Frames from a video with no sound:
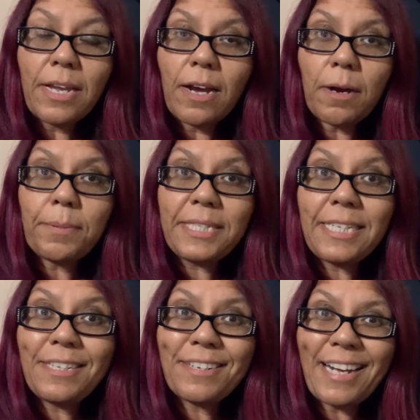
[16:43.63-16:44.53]
I'll be
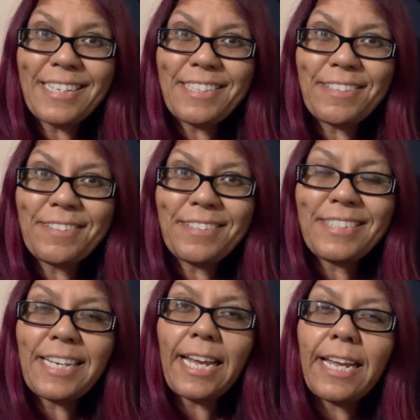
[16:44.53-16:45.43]
seeing you guys soon.
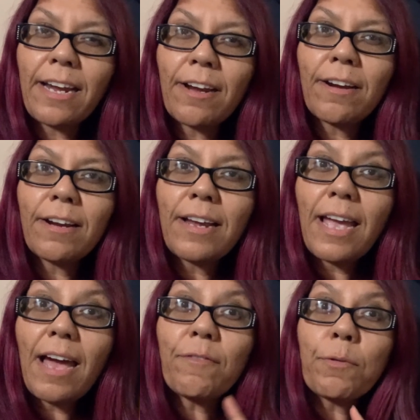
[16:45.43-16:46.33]
Take care.
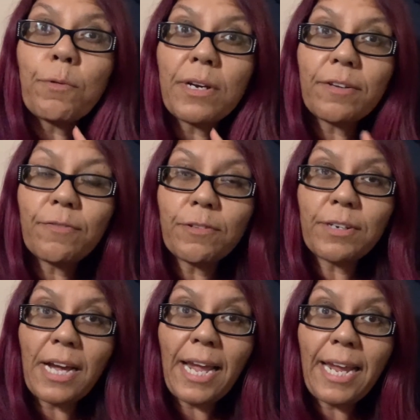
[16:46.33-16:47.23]
Have a wonderful
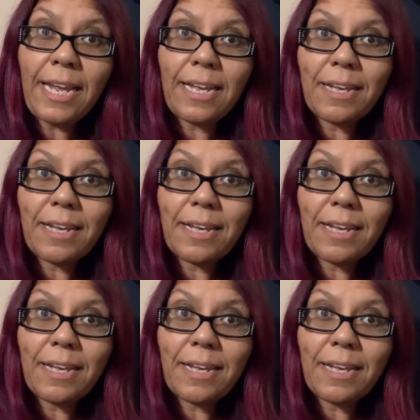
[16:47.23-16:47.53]
night.